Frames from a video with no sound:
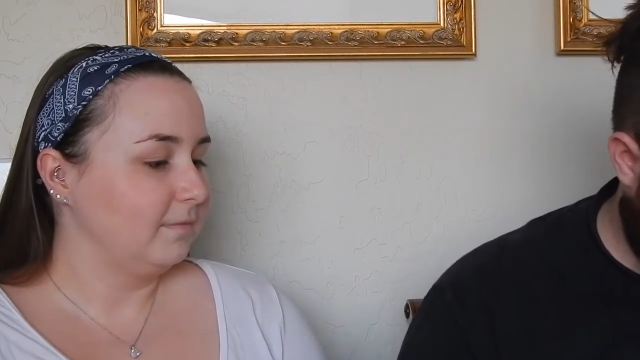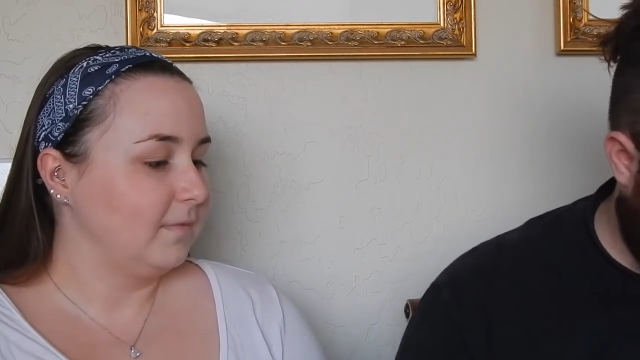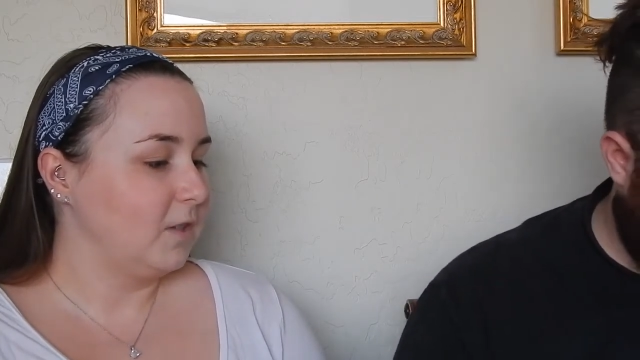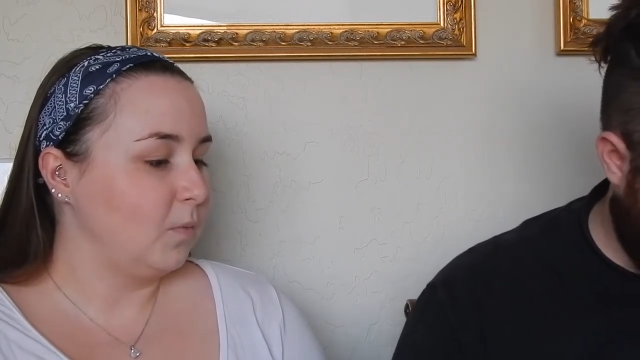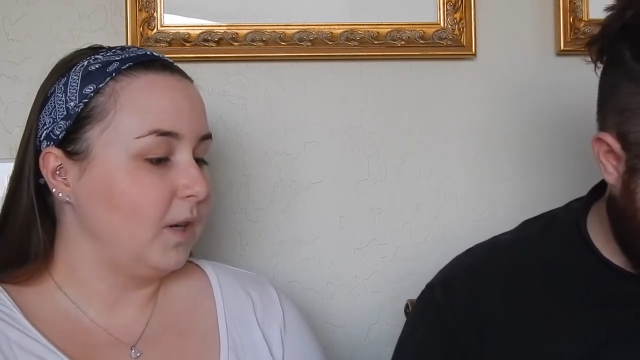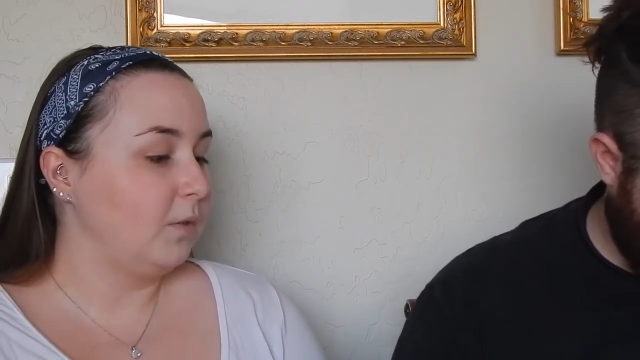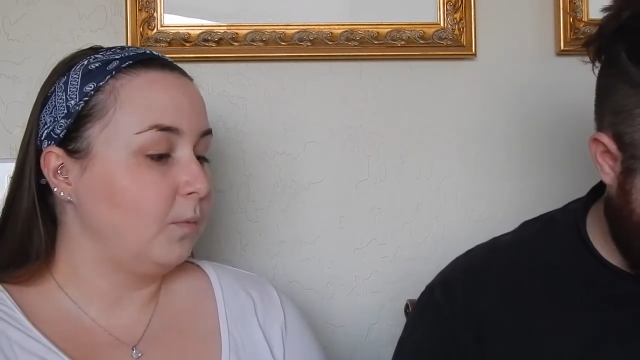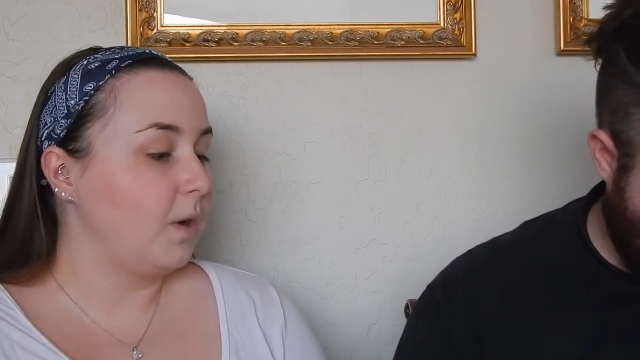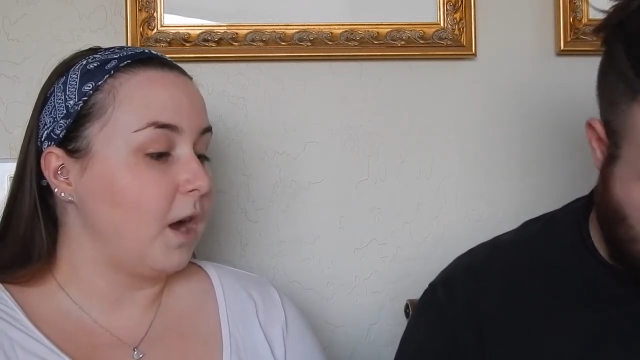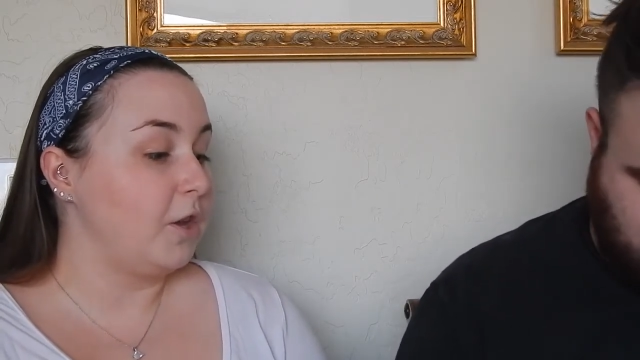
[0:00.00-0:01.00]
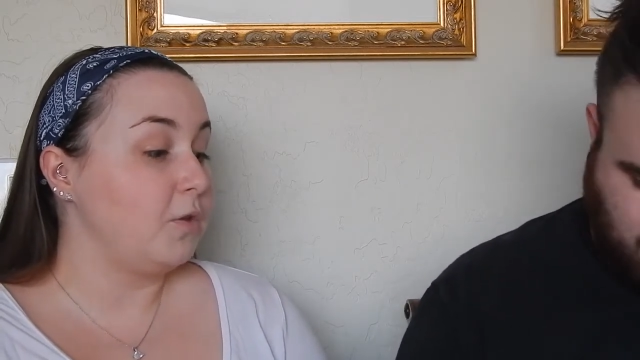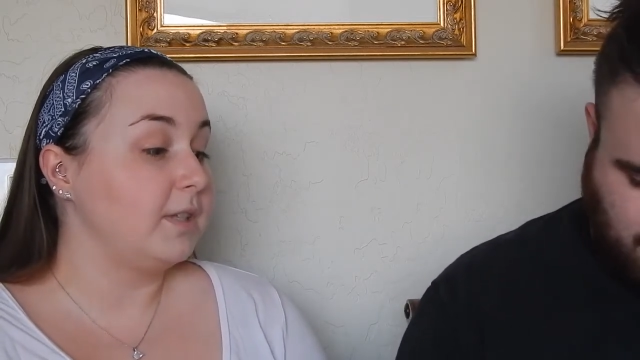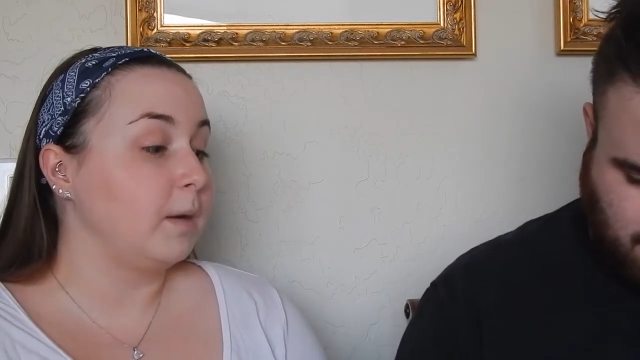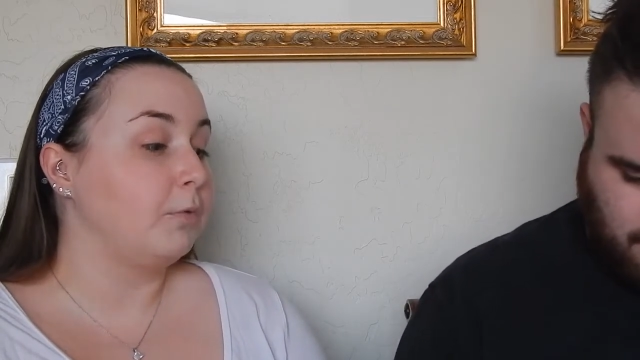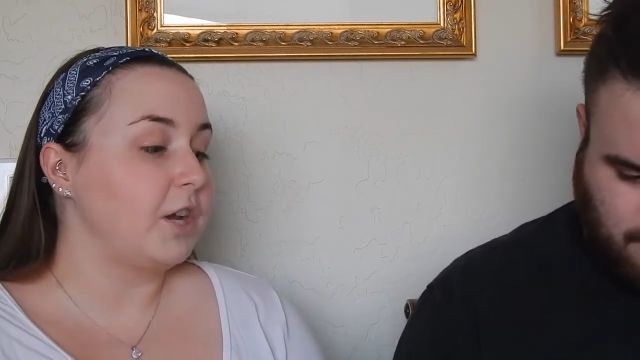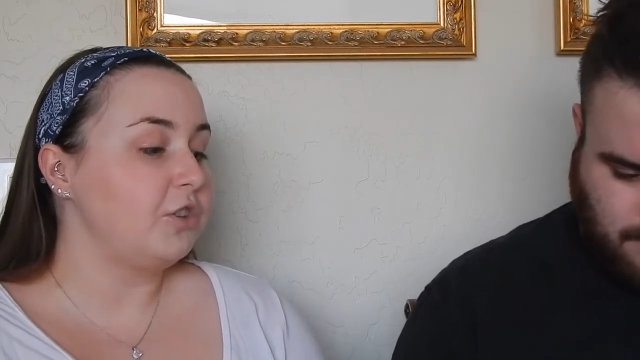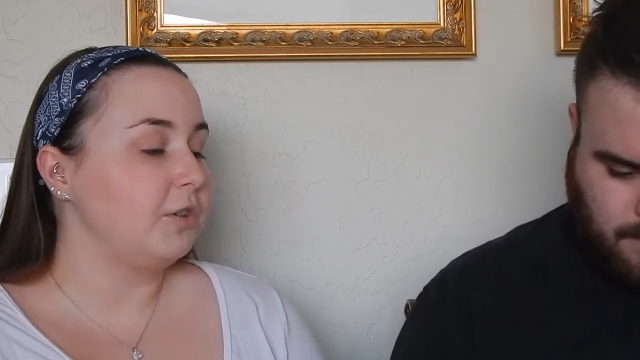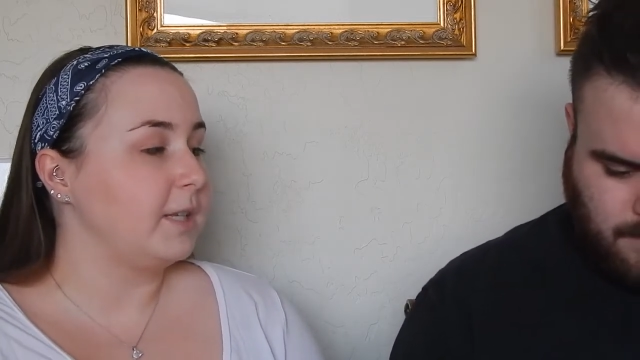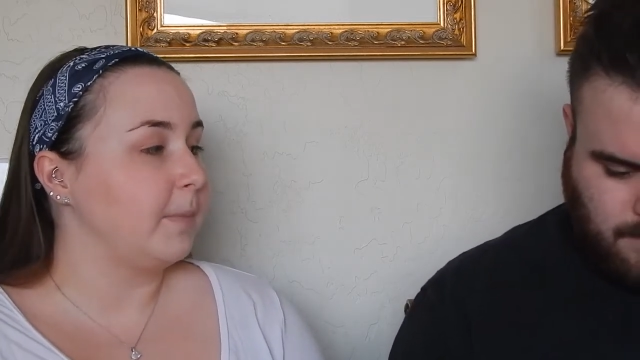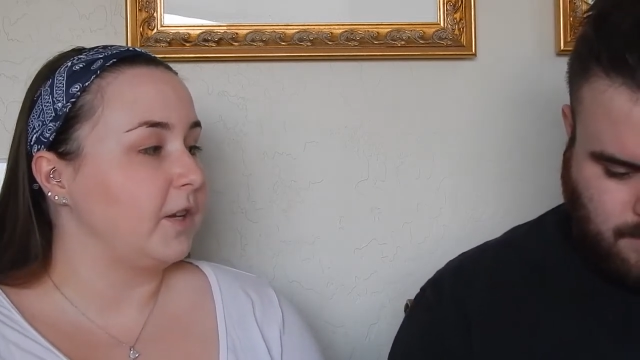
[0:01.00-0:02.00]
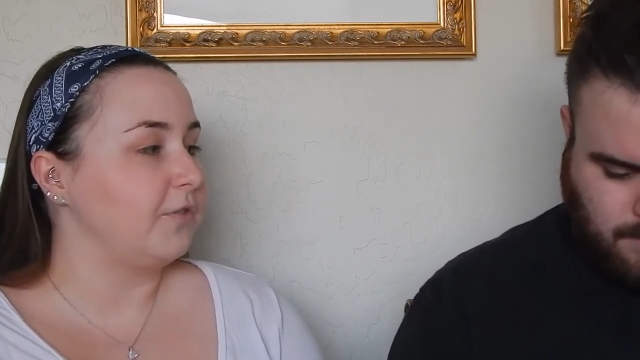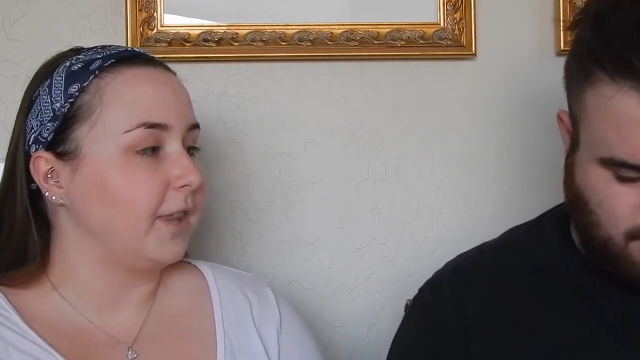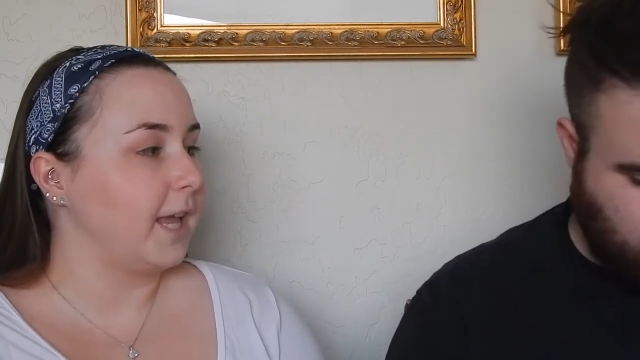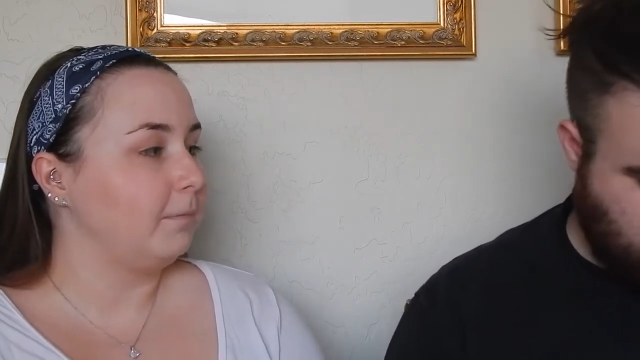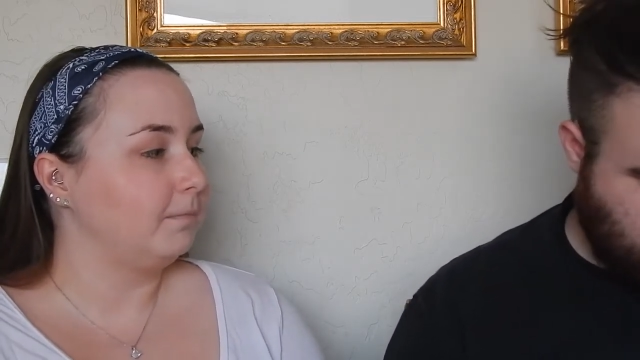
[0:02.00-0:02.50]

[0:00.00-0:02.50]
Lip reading: So what, are you using a brush or a sponge for that?